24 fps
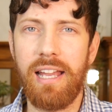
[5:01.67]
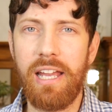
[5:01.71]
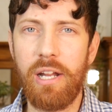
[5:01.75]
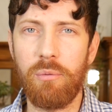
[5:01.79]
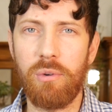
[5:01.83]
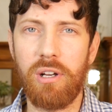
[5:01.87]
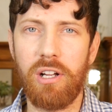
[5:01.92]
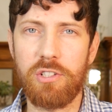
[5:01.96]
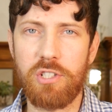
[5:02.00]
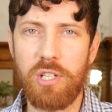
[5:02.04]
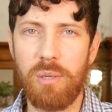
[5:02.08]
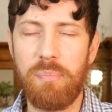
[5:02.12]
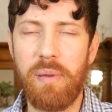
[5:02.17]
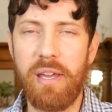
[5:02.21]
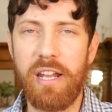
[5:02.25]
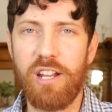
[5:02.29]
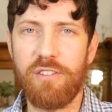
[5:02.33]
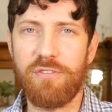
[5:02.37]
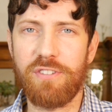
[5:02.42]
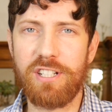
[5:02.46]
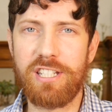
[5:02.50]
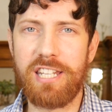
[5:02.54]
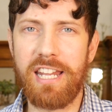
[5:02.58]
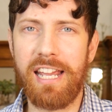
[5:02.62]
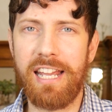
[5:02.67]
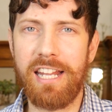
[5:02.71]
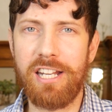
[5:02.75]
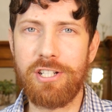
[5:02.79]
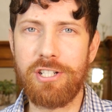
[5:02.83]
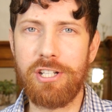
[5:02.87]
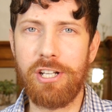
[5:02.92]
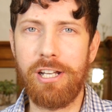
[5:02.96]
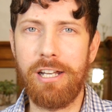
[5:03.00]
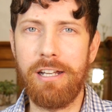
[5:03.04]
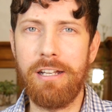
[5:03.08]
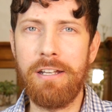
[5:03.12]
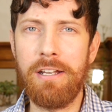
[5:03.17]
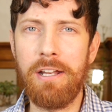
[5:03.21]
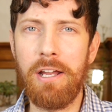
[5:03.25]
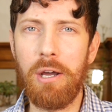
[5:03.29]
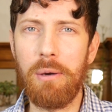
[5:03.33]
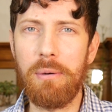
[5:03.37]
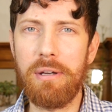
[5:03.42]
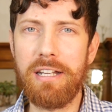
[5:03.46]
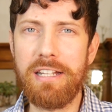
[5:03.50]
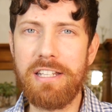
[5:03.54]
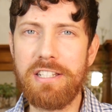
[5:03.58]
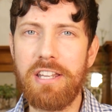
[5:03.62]
And while it's a bit of a tangent,
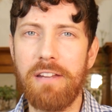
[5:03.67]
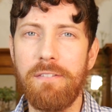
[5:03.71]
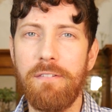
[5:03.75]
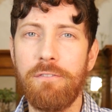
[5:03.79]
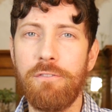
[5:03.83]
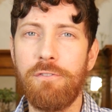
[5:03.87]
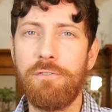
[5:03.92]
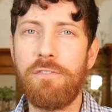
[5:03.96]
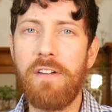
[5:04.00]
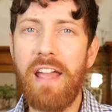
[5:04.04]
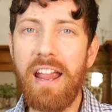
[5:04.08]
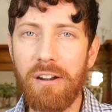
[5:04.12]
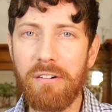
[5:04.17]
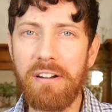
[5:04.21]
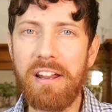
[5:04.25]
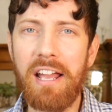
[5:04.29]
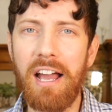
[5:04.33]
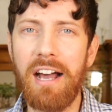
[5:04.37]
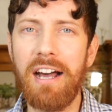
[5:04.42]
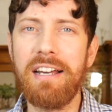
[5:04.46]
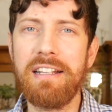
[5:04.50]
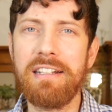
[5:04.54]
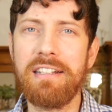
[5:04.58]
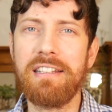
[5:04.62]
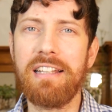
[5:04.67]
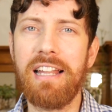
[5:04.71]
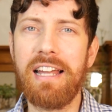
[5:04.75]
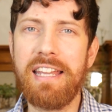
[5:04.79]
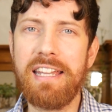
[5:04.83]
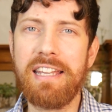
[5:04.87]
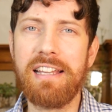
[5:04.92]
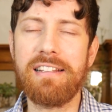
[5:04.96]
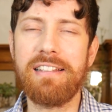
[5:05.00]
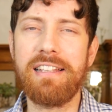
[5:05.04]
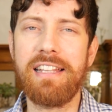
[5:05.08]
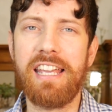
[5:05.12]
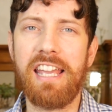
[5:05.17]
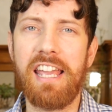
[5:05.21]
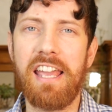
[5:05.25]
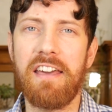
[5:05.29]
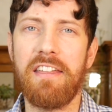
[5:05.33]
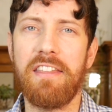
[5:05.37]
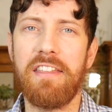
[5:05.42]
no, it is very unlikely